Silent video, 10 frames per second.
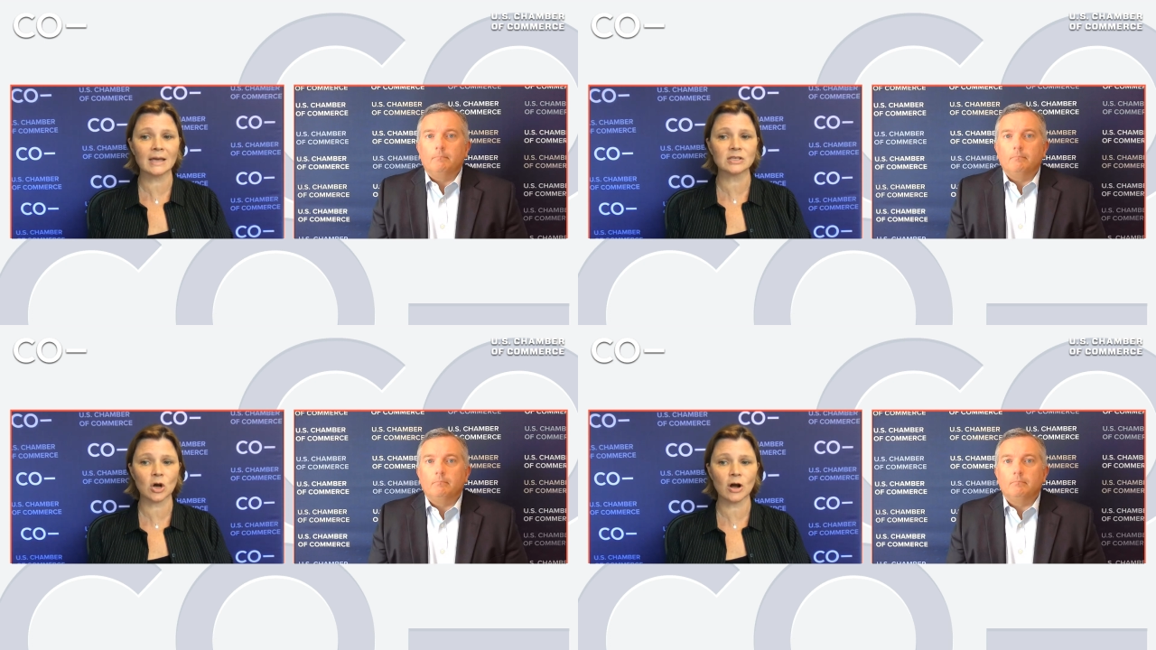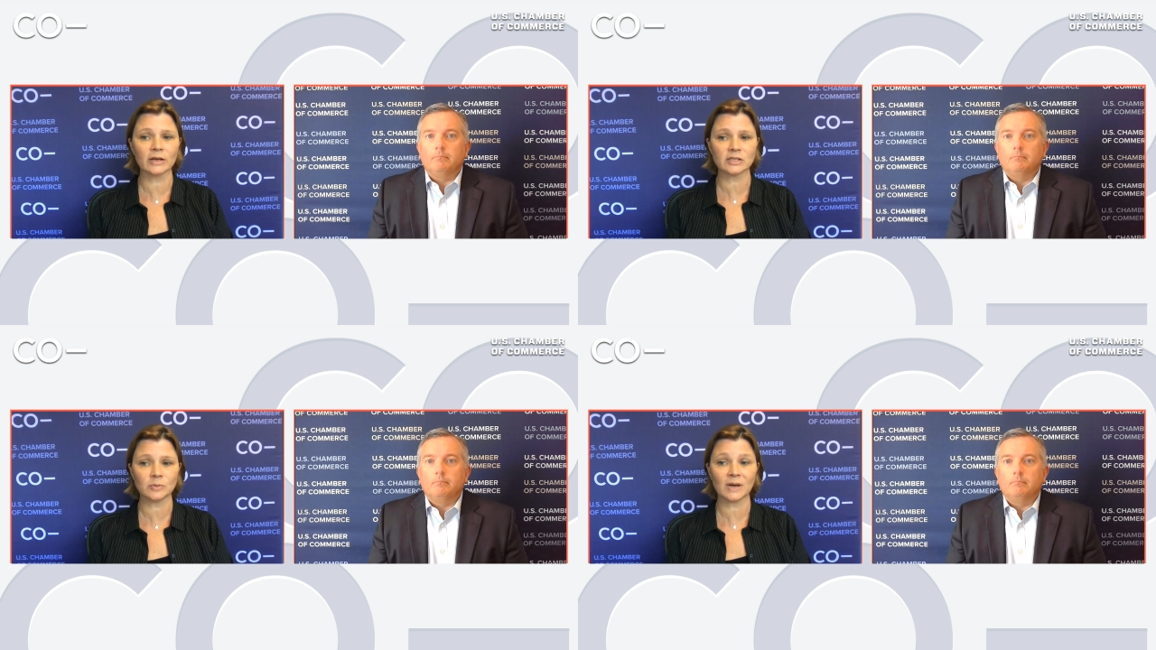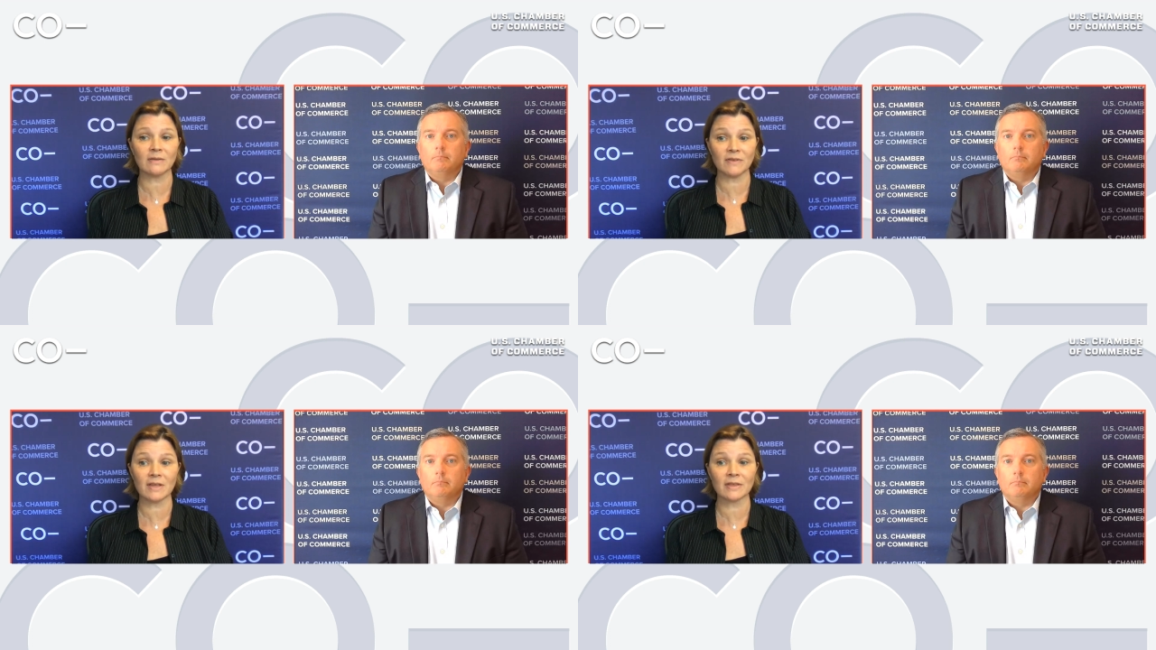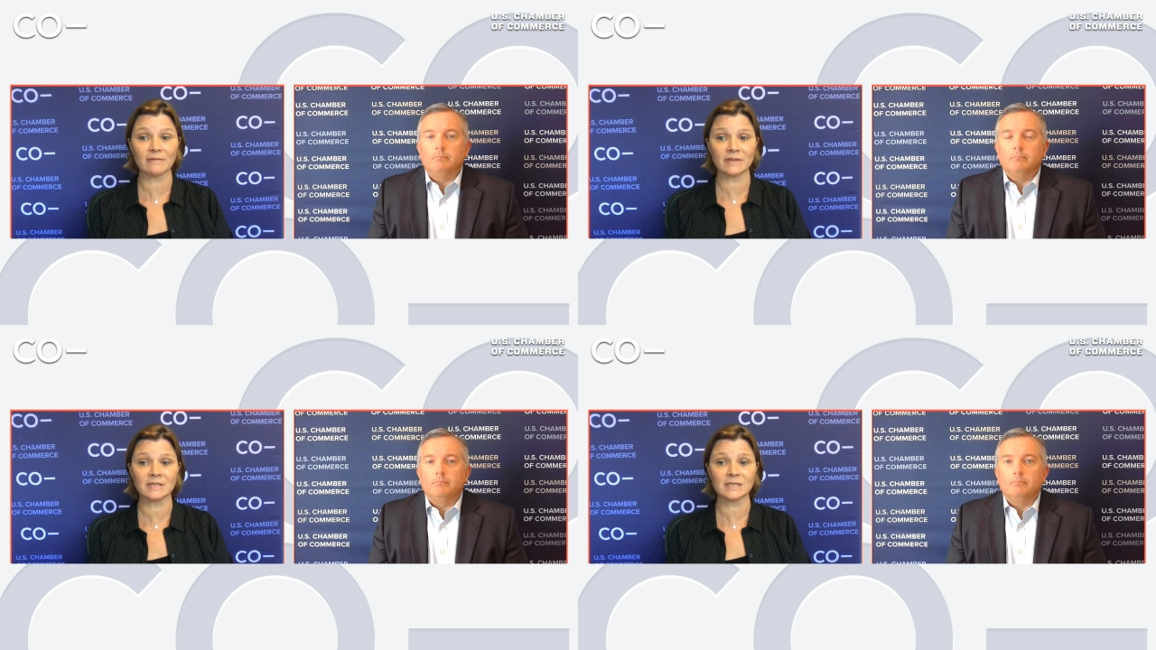Speaker 1: is August twenty-fifth
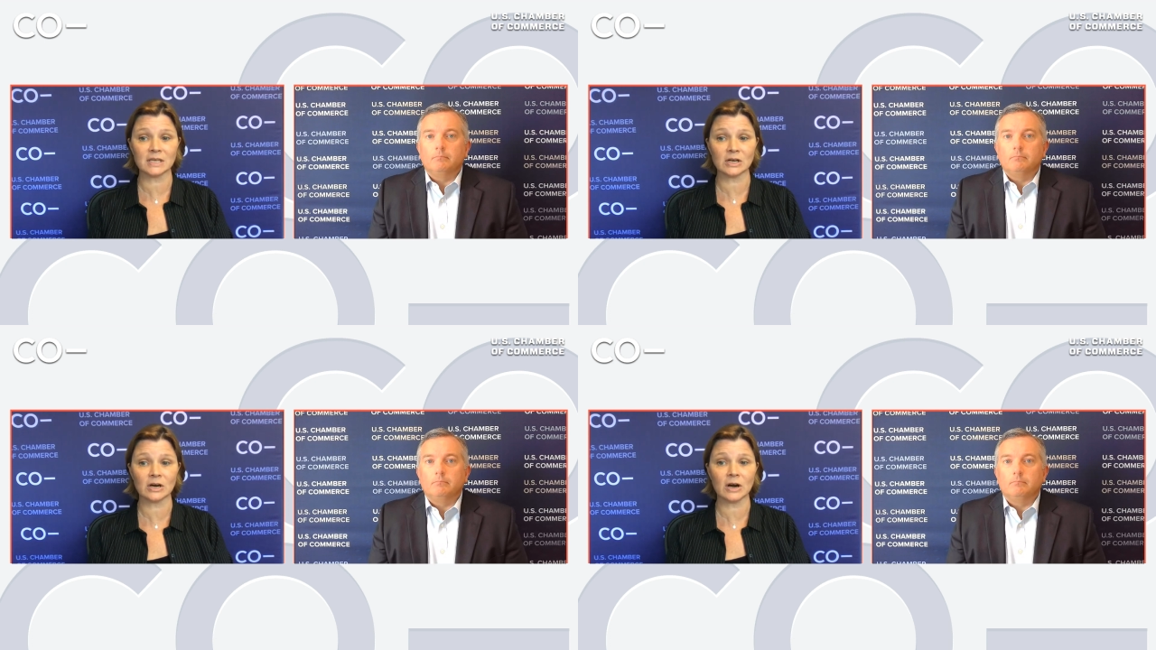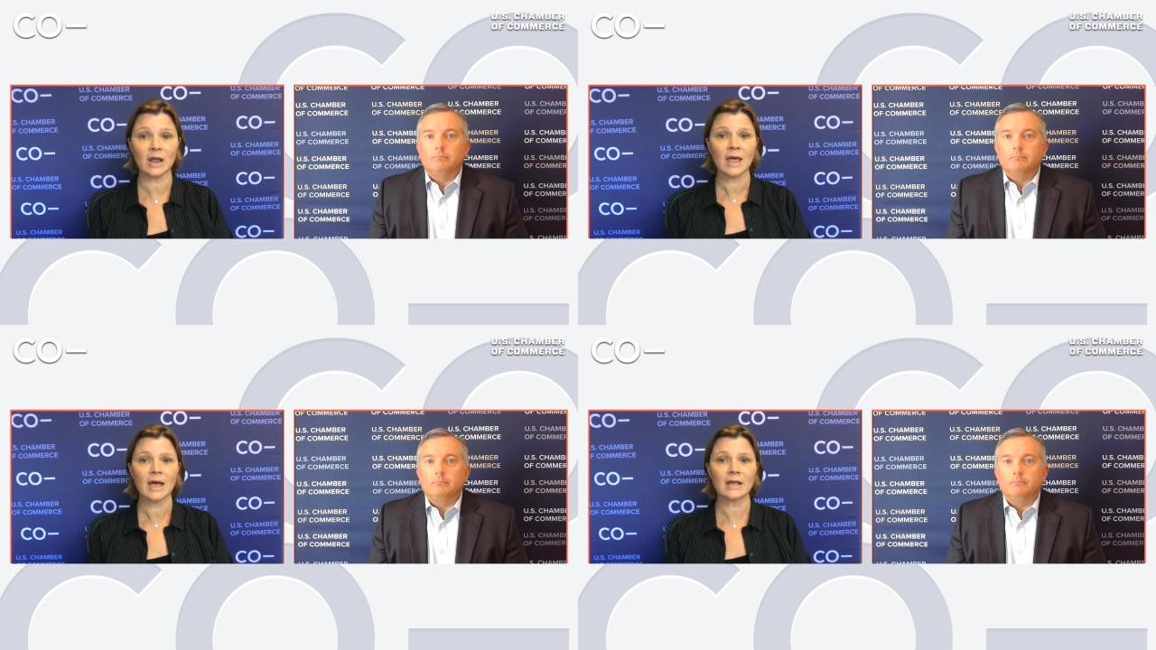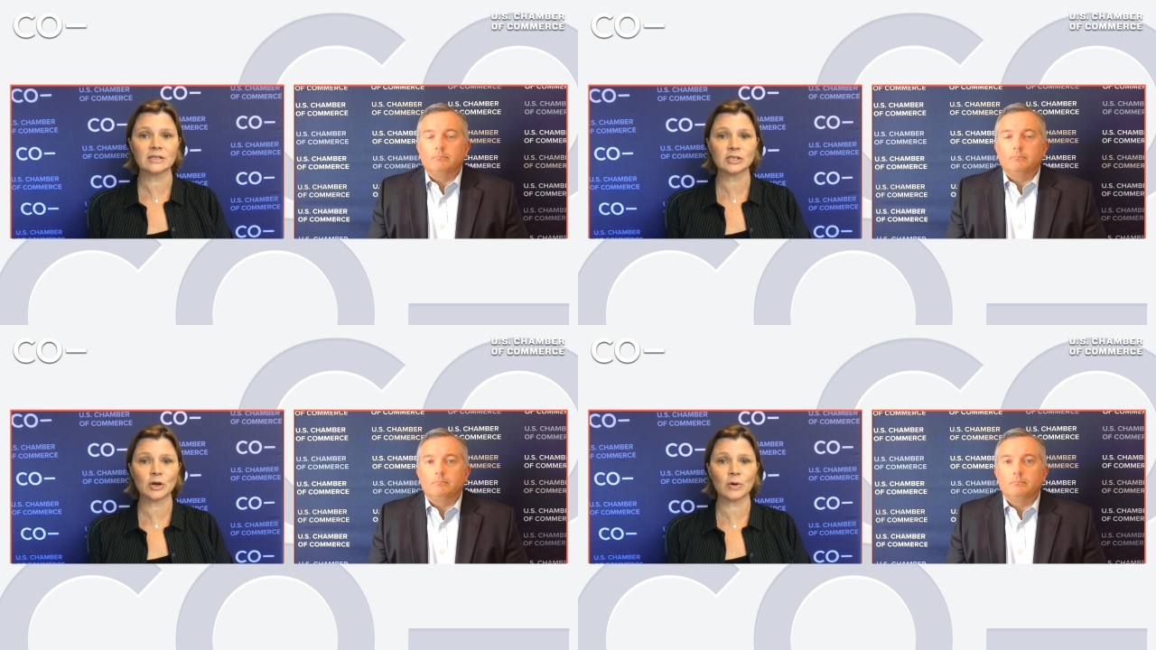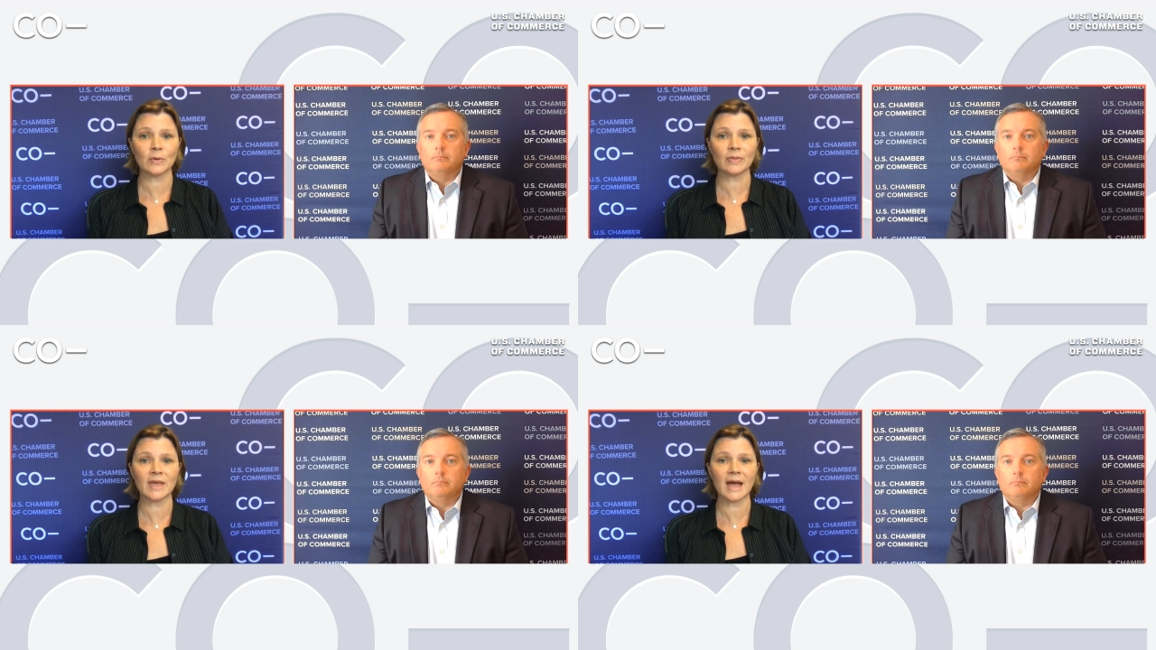of this year. And
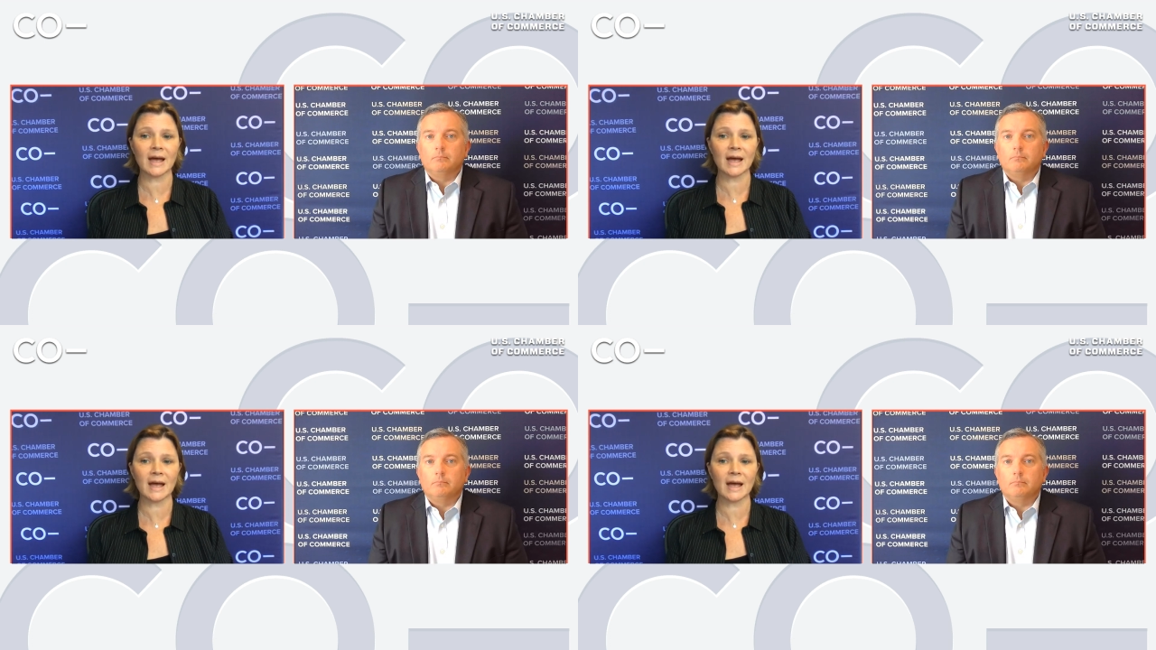so they